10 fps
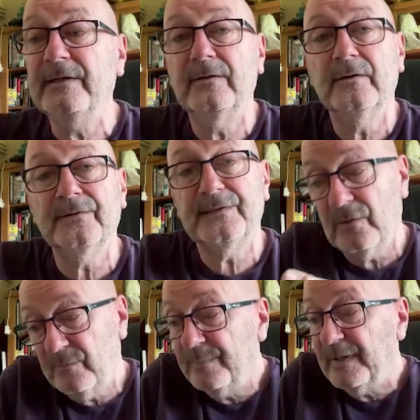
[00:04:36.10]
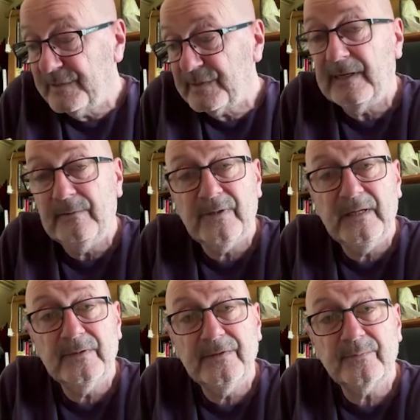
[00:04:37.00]
got dealt with by the same
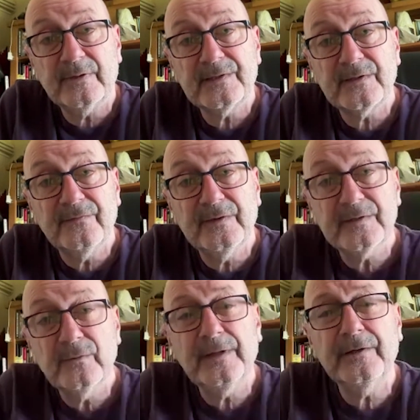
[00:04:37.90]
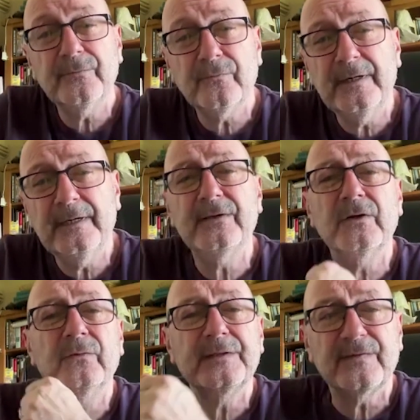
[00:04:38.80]
people in the press office. And all they could really do
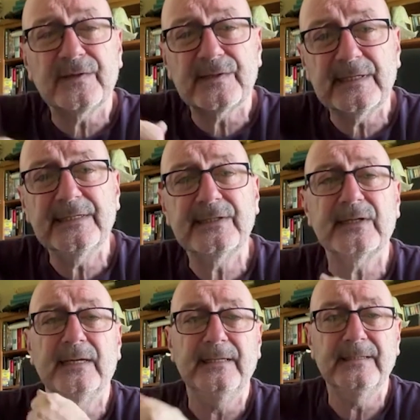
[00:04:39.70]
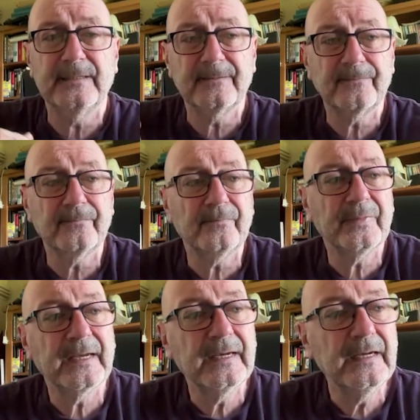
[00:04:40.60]
was facilitate.
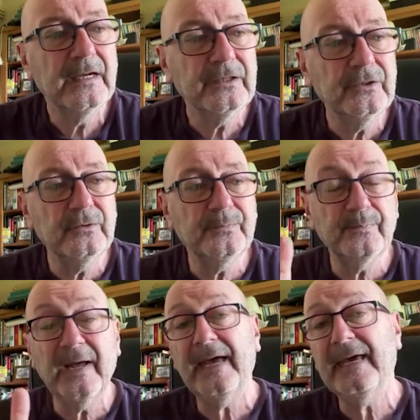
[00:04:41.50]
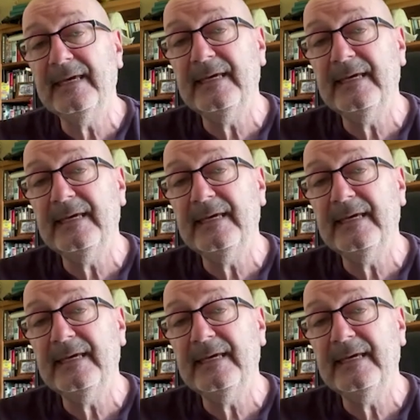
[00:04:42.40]
The